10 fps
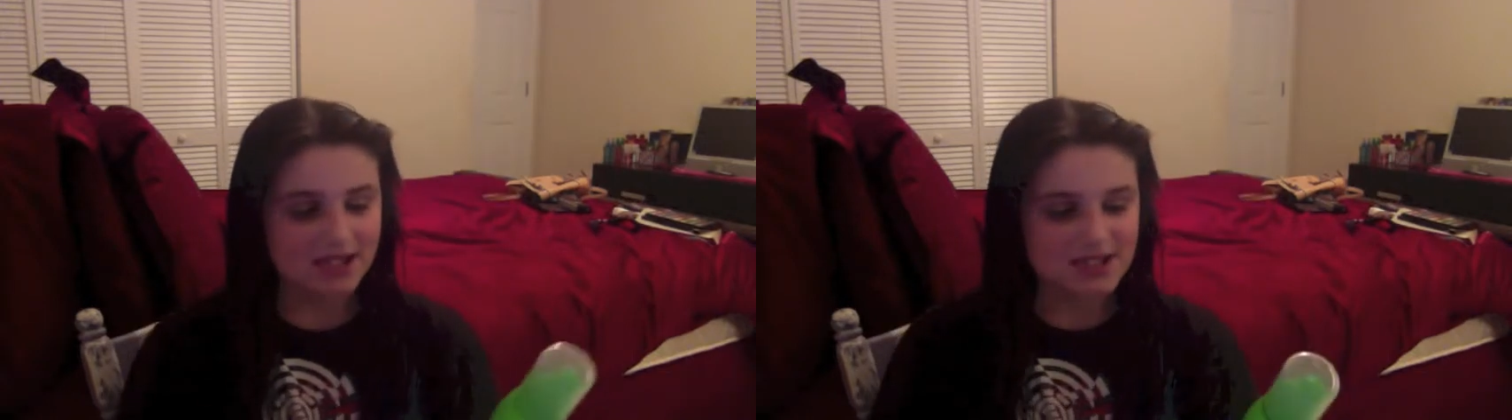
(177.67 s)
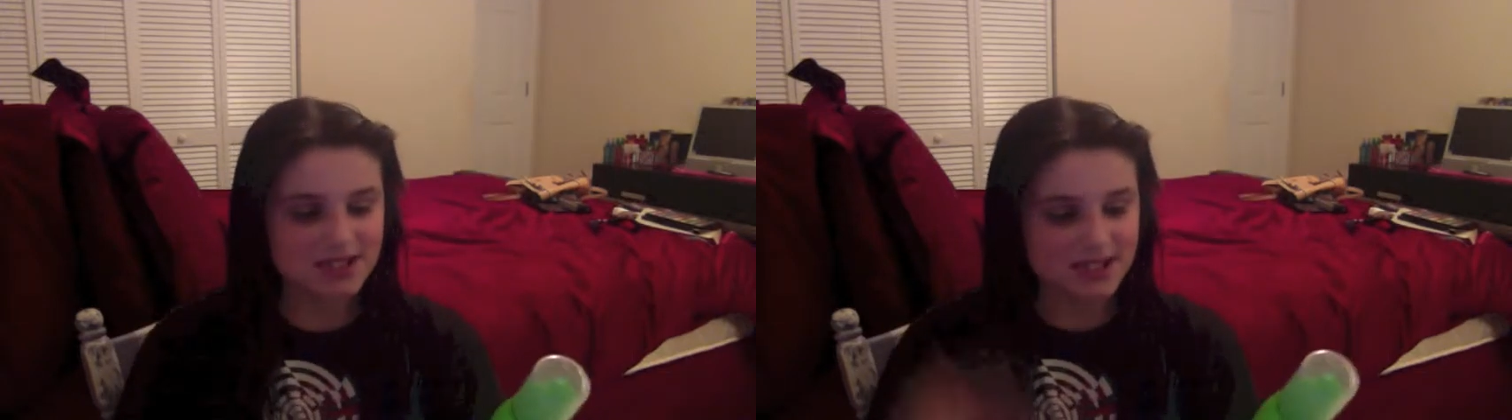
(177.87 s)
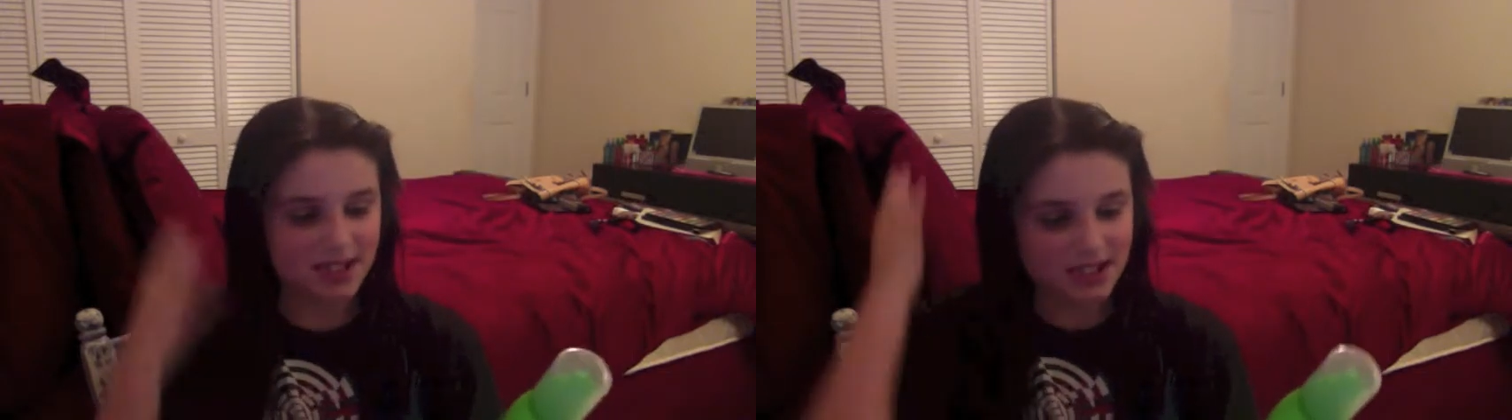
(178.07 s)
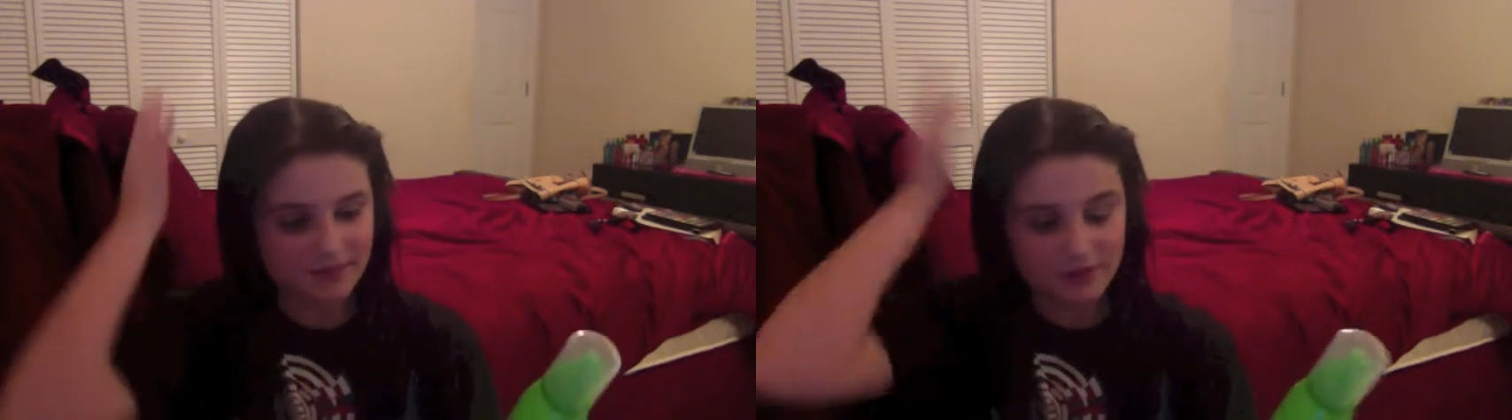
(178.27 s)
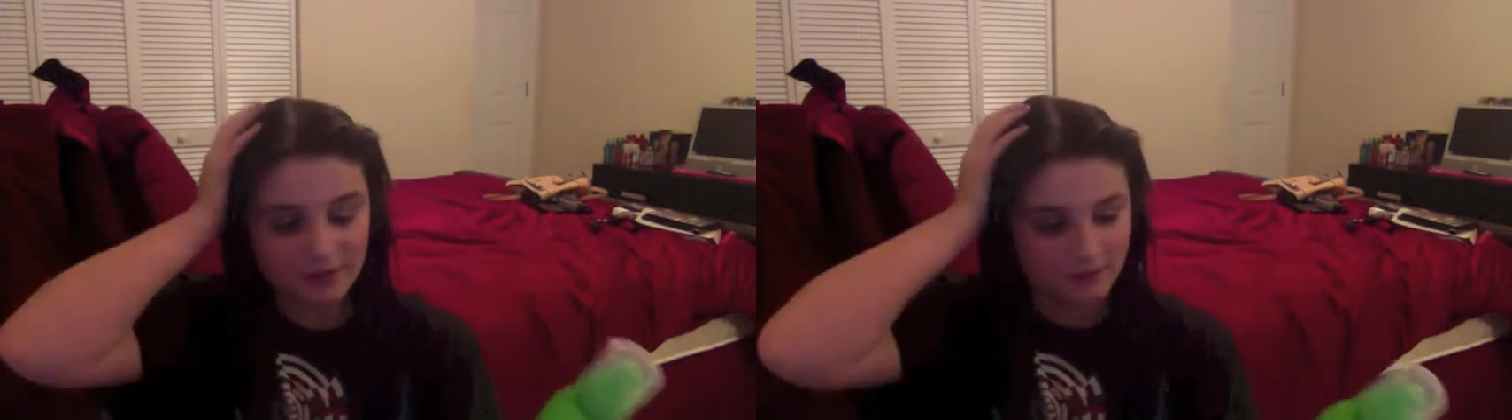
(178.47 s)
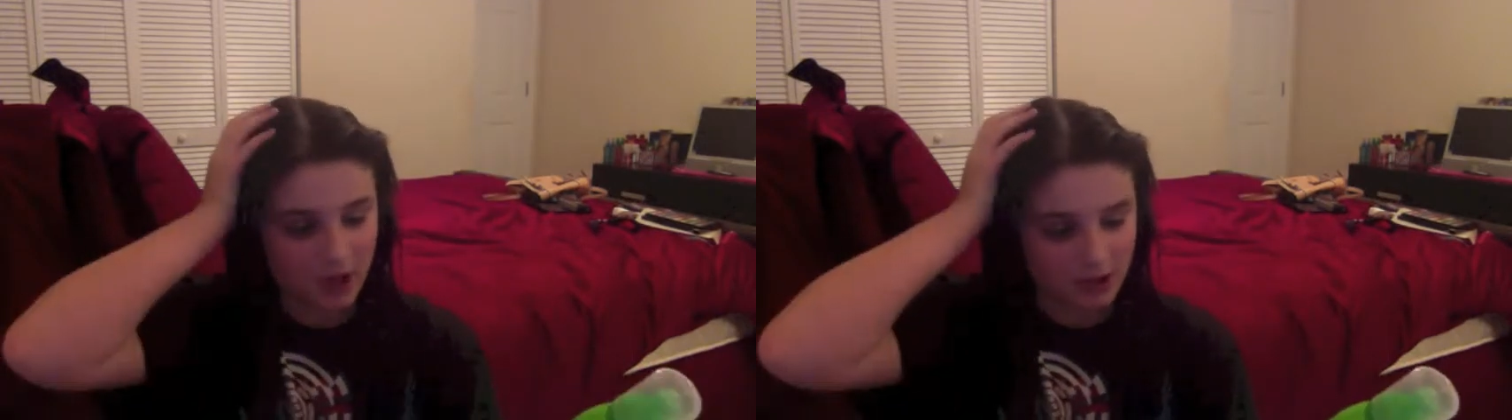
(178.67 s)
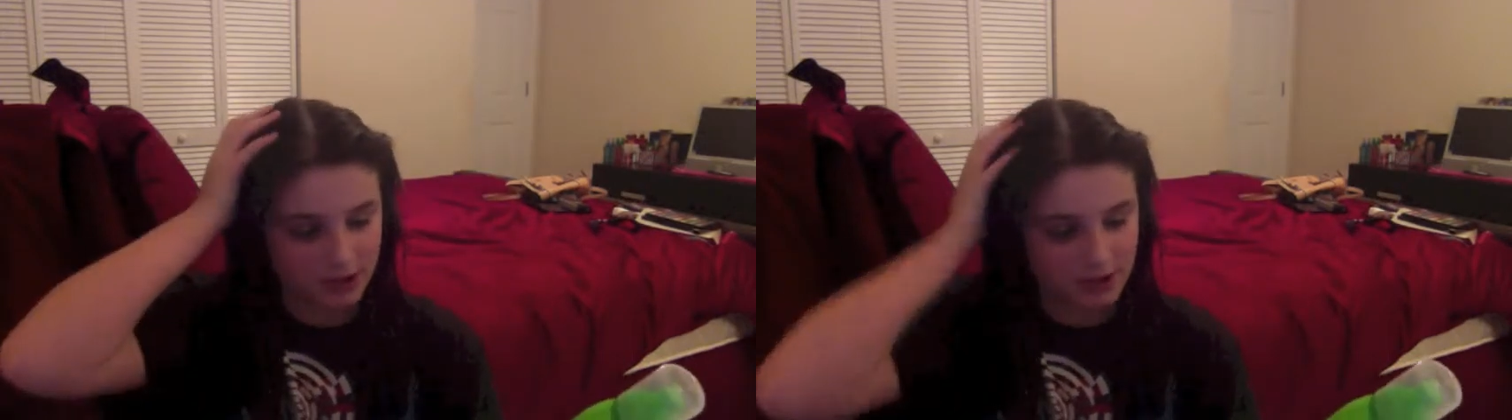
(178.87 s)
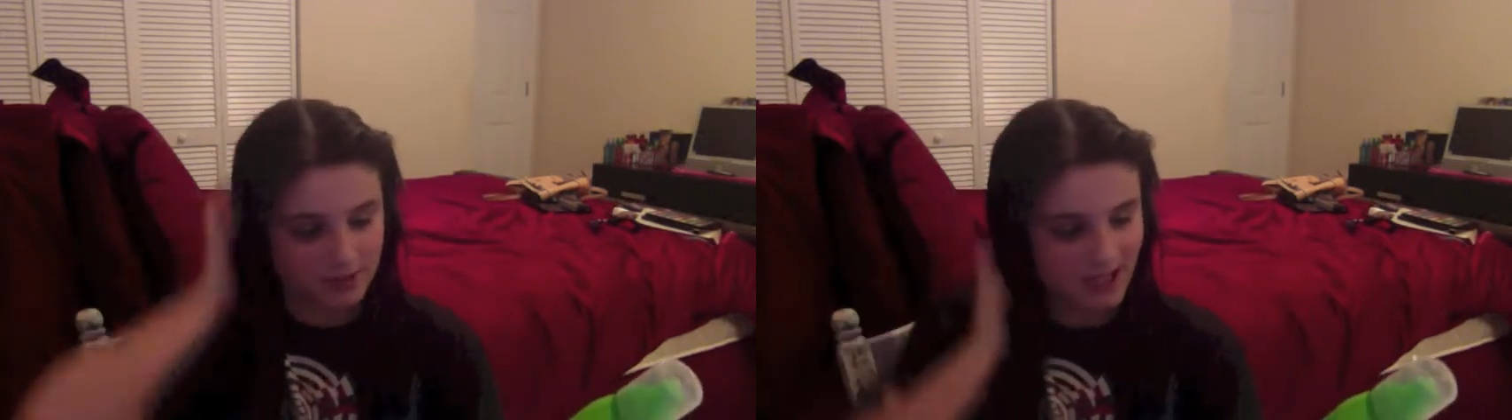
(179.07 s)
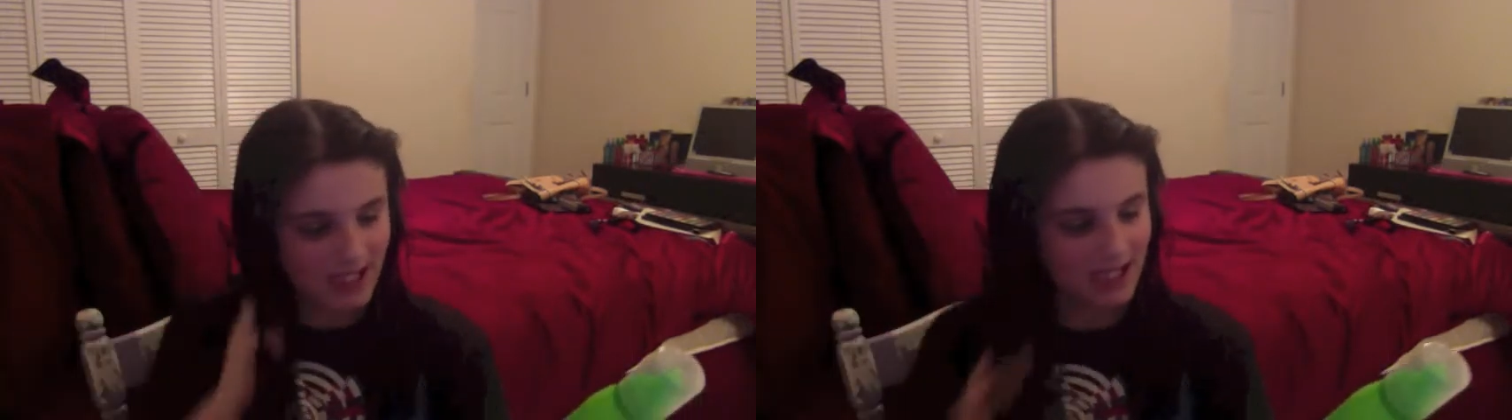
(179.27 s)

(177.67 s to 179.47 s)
this is gonna give you volume